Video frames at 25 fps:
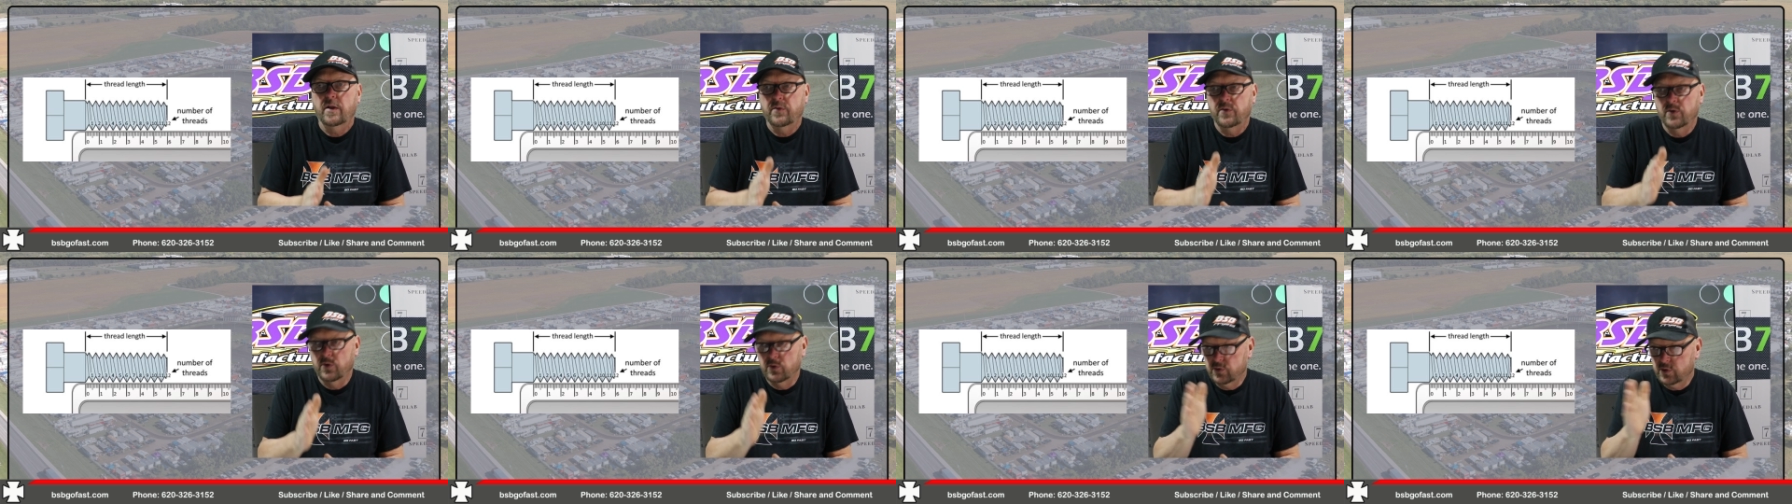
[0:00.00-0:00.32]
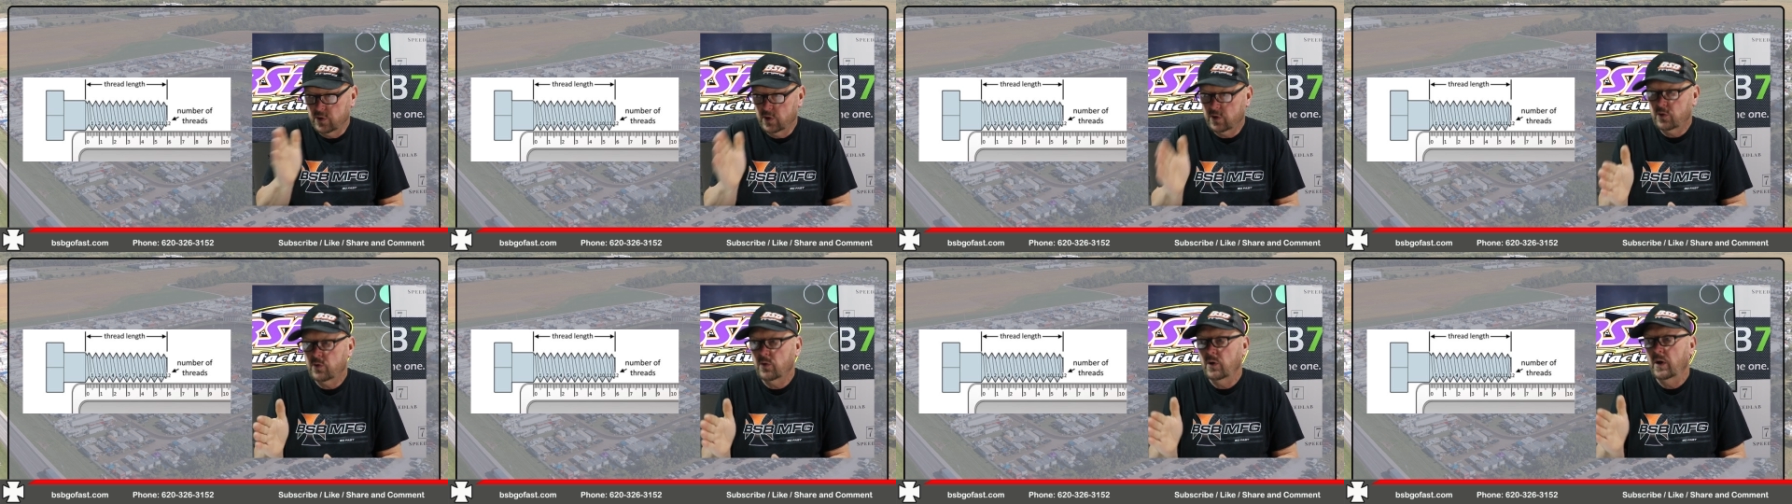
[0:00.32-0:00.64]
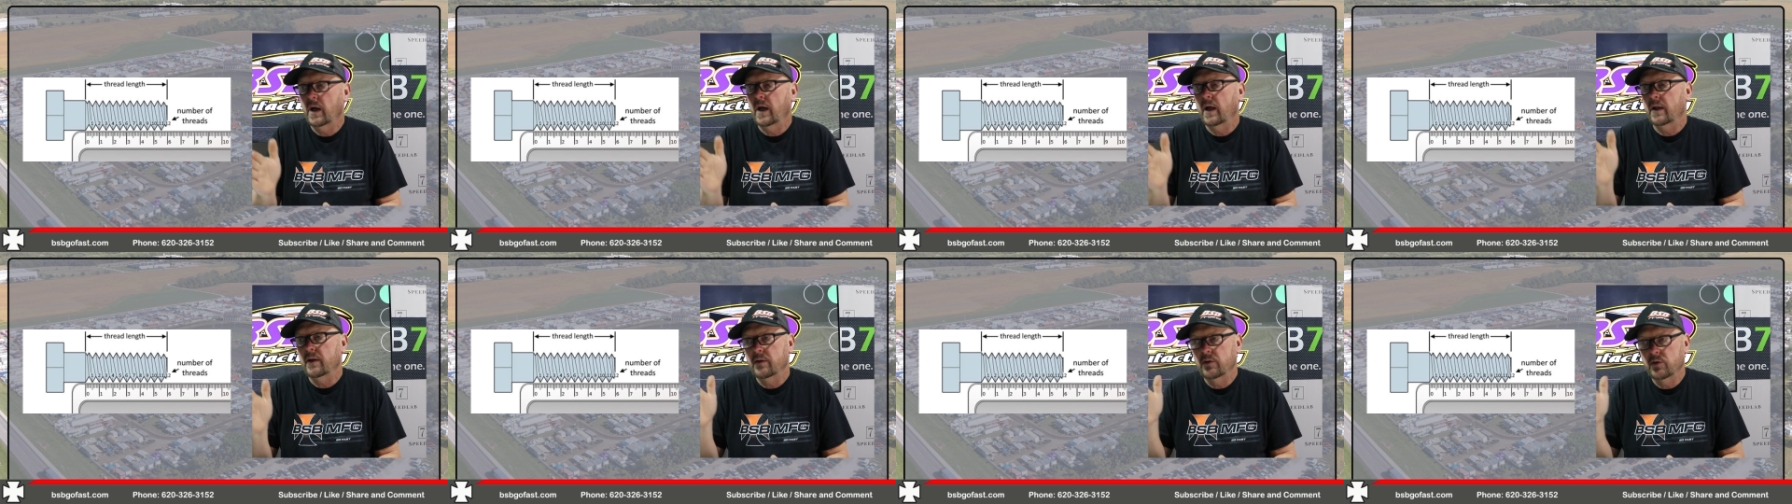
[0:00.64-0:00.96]
there's a
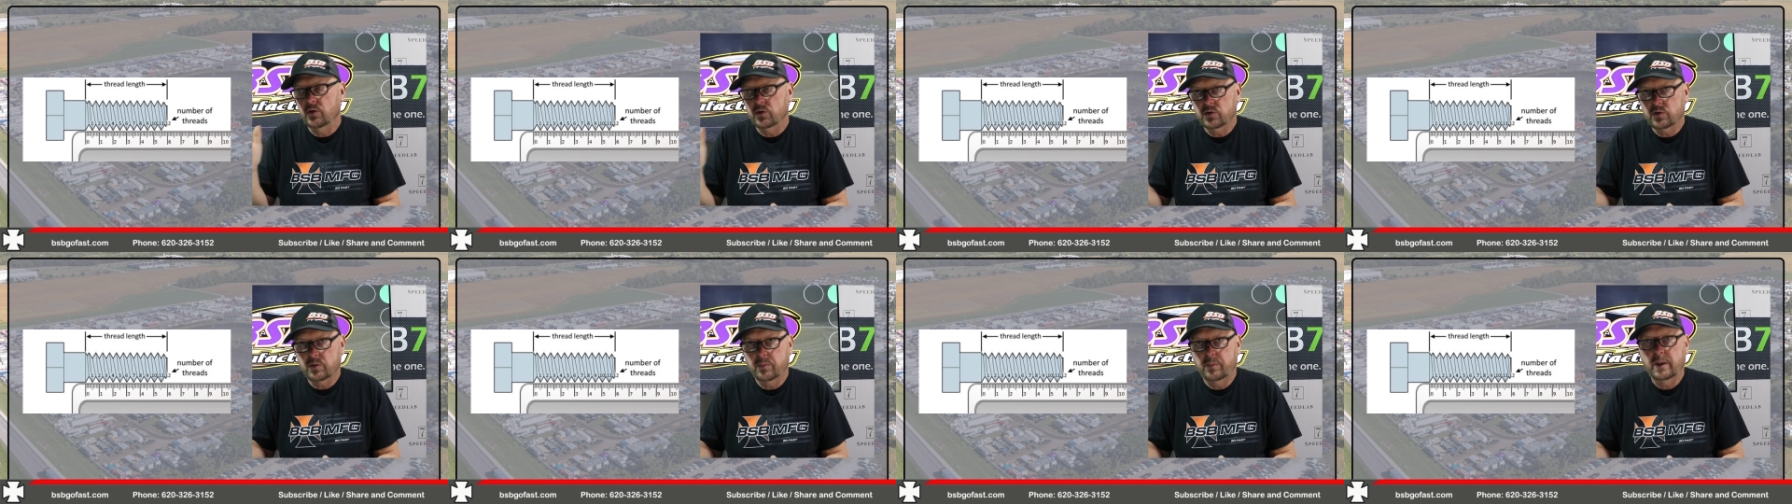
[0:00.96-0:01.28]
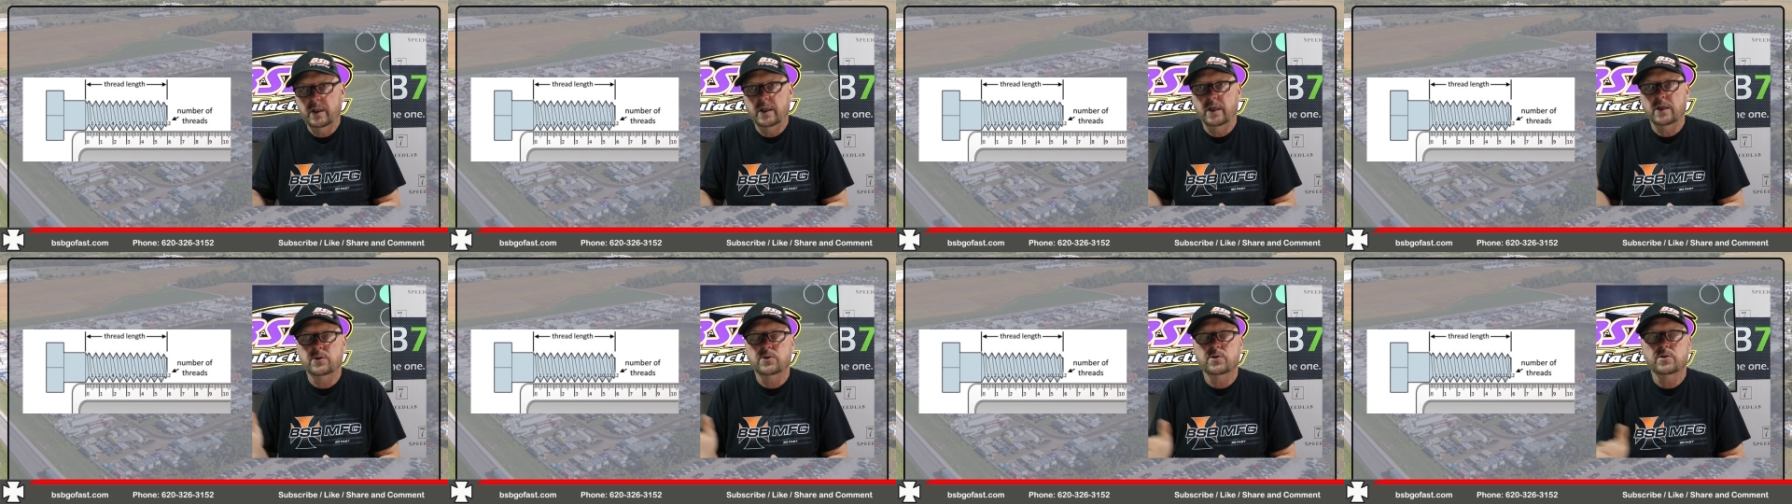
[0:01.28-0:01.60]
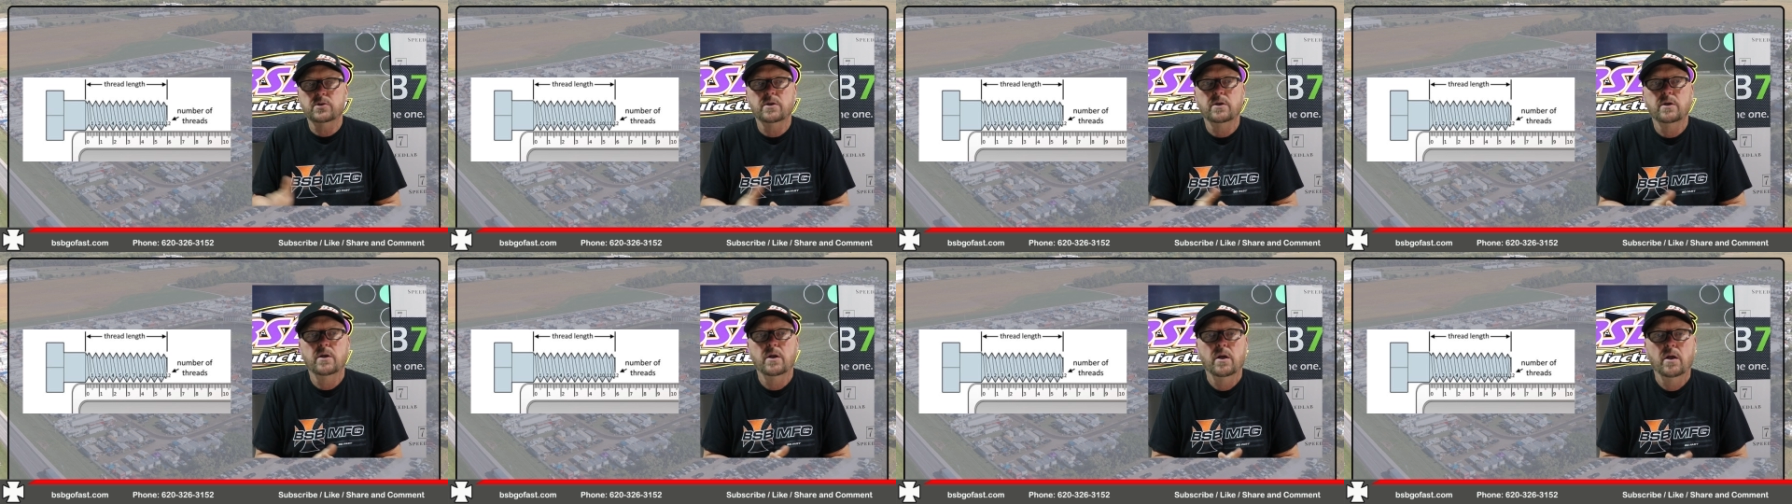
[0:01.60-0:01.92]
thread, there's a pitch